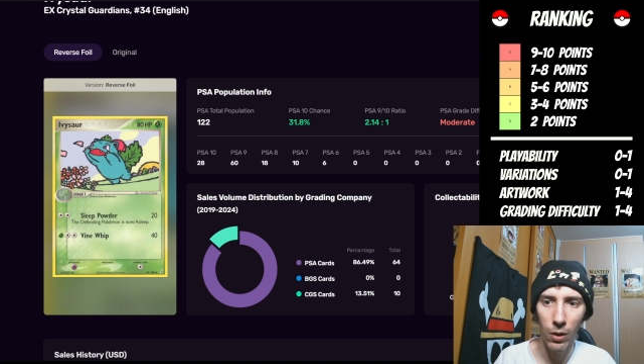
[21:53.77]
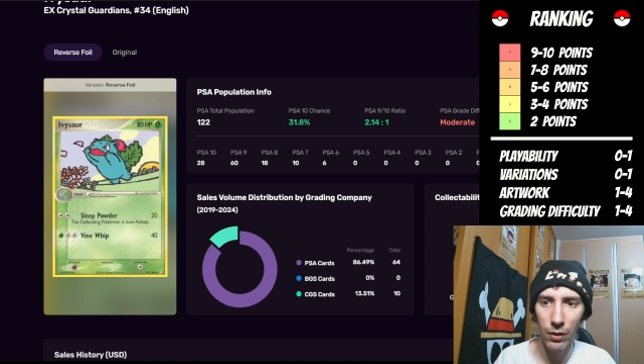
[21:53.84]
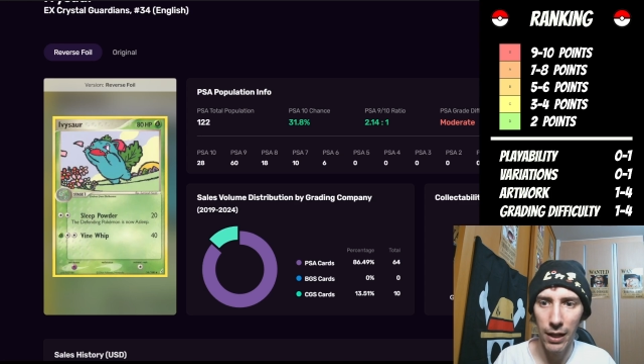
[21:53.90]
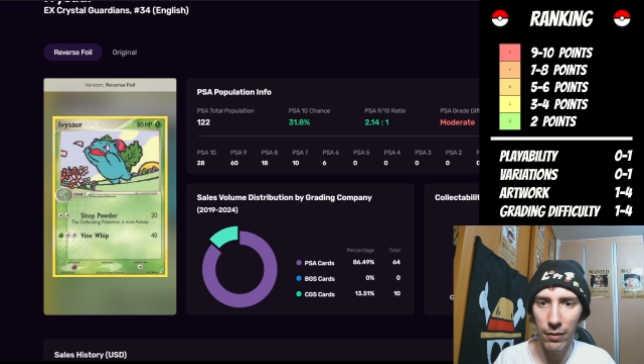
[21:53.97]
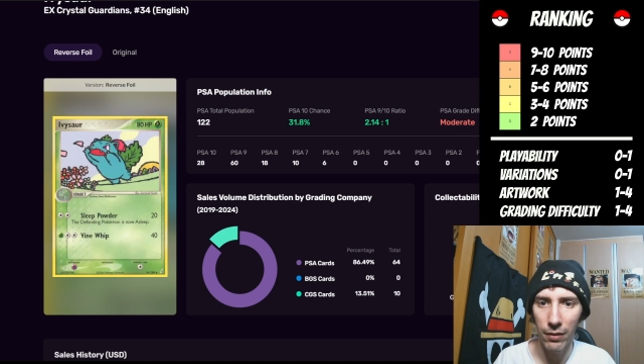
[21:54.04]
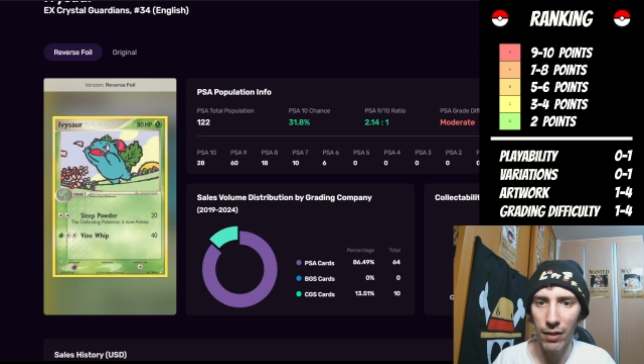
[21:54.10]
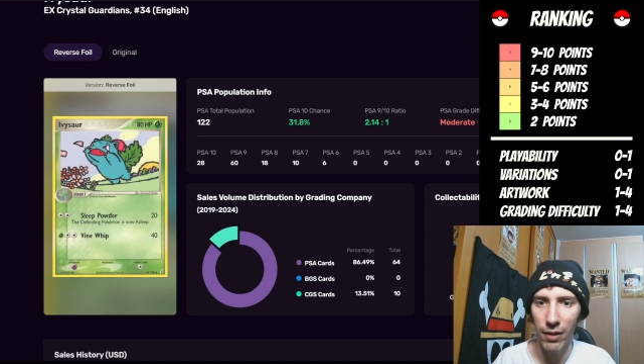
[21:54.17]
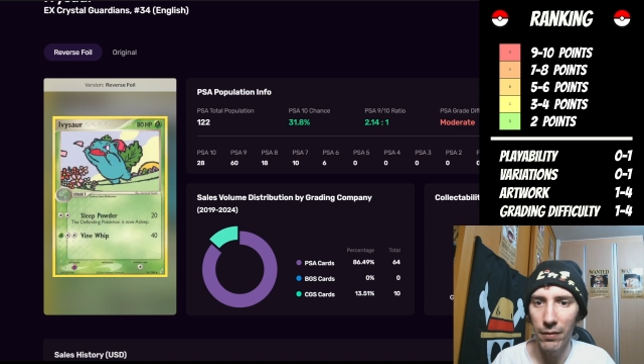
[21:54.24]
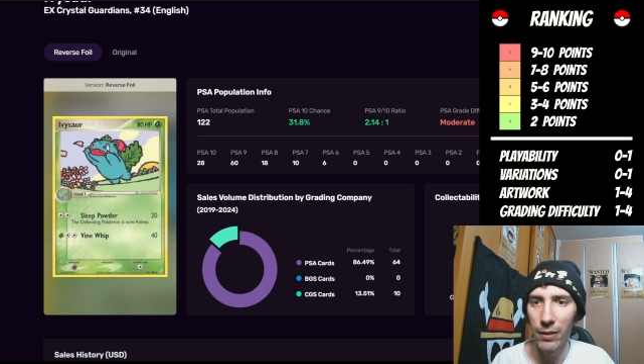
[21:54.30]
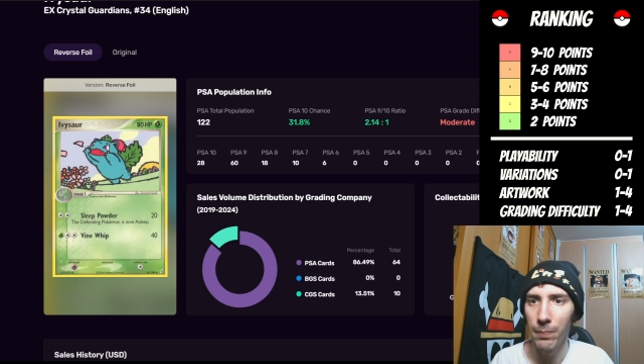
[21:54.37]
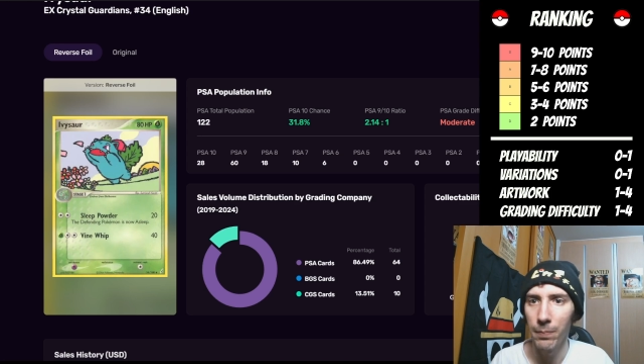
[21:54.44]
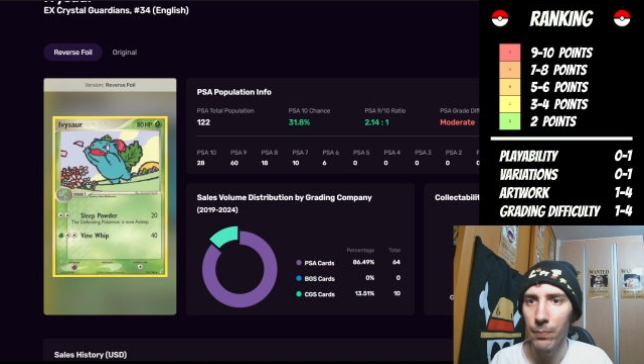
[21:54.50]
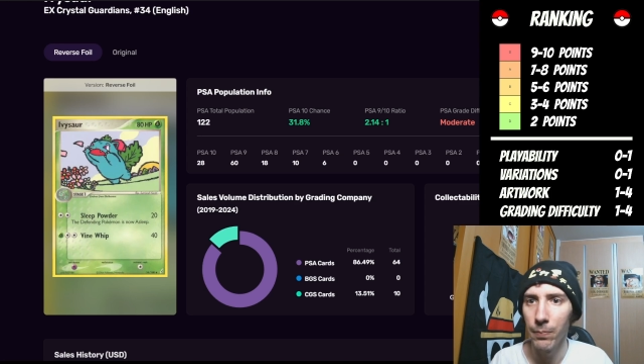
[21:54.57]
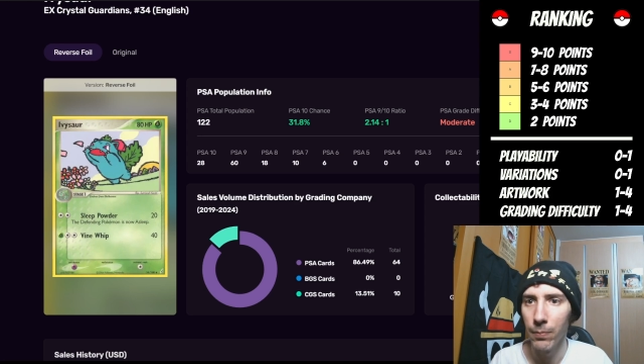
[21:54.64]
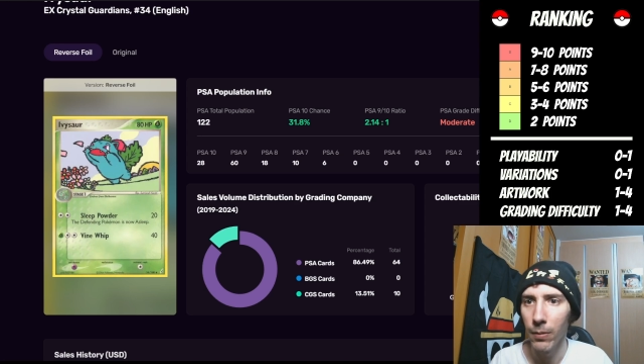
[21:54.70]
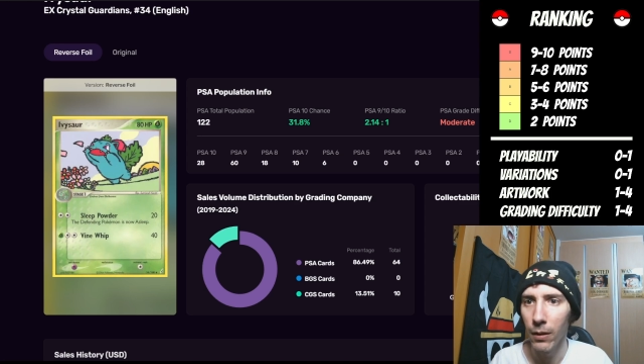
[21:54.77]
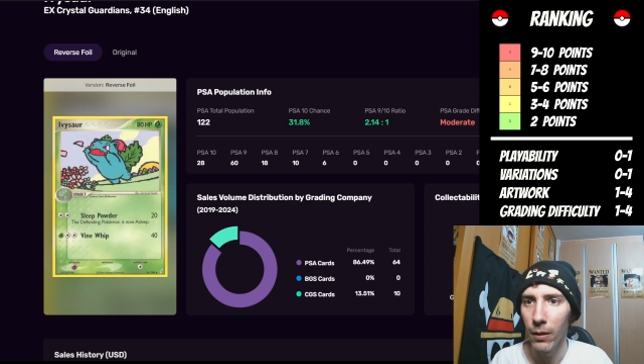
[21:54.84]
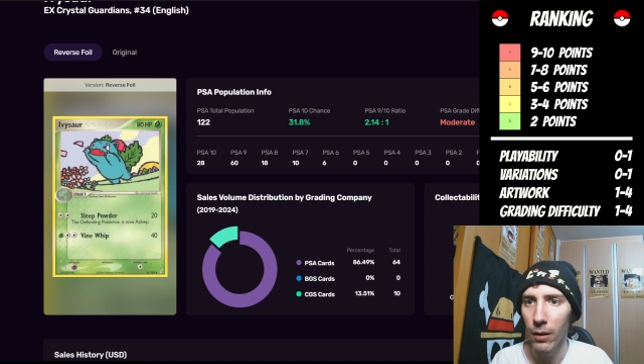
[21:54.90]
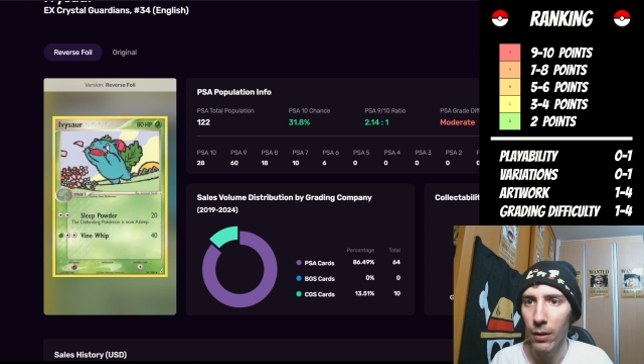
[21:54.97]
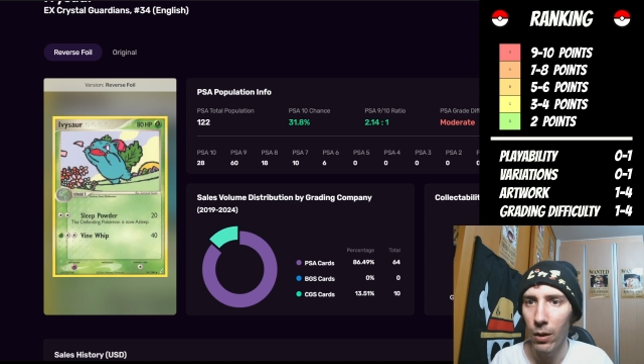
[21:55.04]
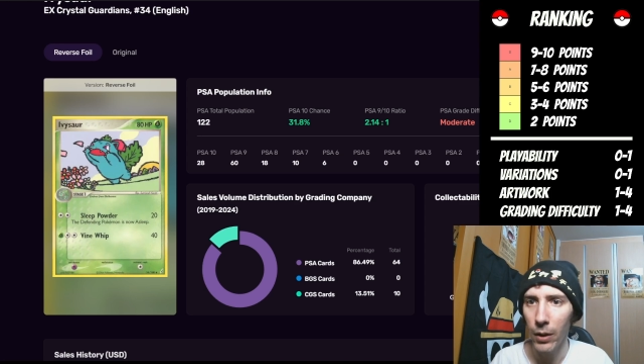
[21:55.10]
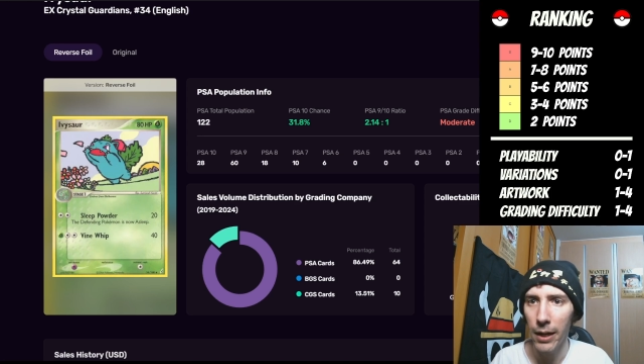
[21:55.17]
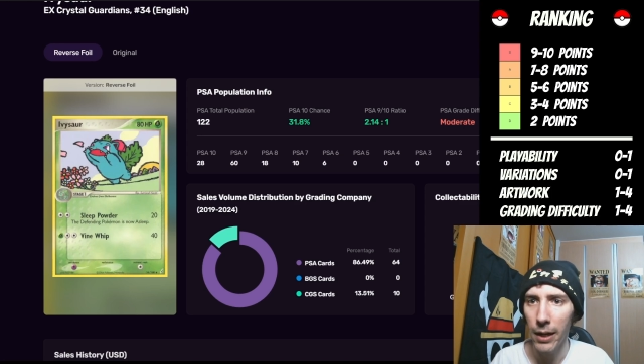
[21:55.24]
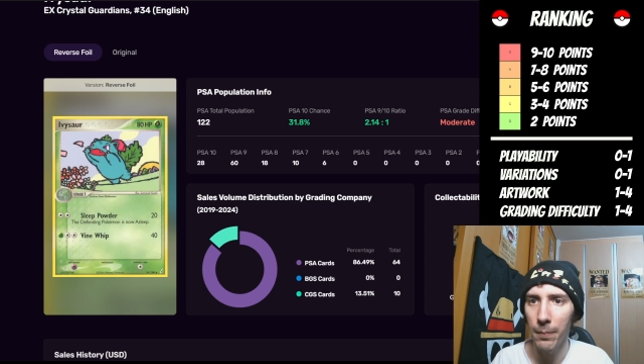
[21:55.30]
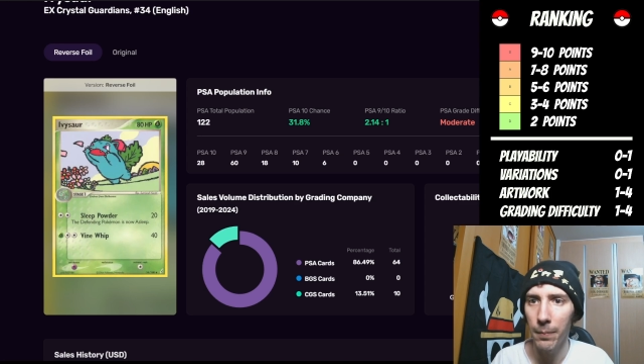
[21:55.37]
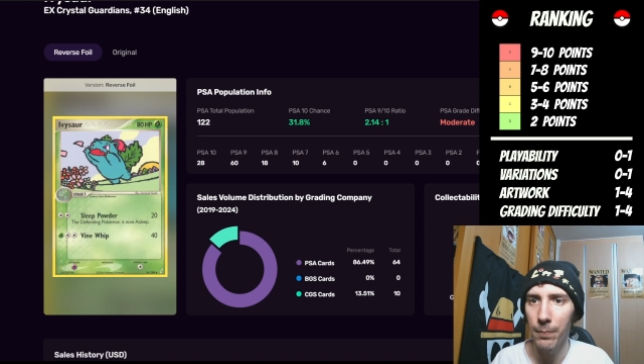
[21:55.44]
Yeah, seven. Okay.